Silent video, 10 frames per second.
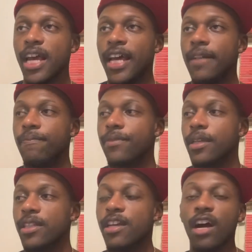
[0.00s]
And
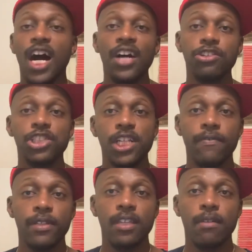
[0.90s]
they're an
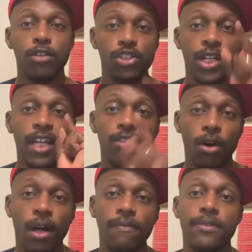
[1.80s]
underachieving team because you didn't
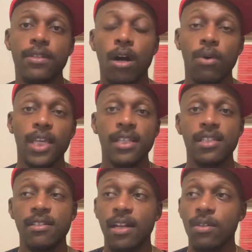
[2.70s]
thought the
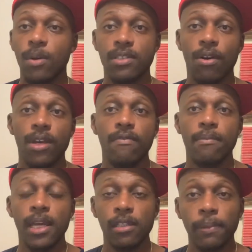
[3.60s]
OKC Thunder was going to even
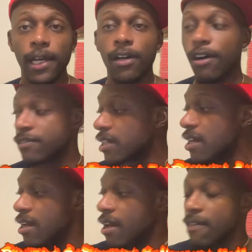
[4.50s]
make the playoffs.
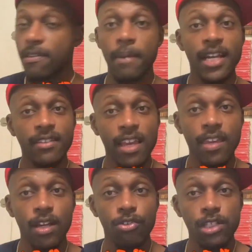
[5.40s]
The minute they
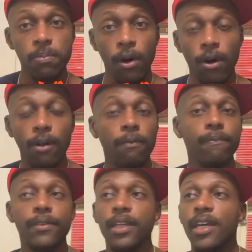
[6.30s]
get Chris Paul,
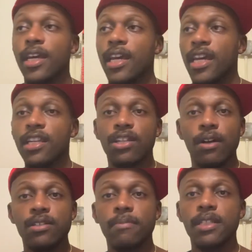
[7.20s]
he
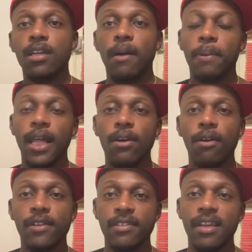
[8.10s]
turns them into a
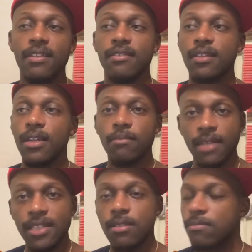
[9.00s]
playoff contending team.
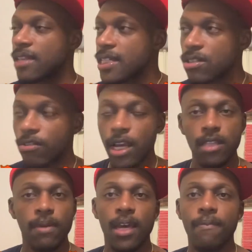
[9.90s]
That's great,
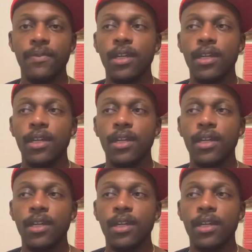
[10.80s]
man.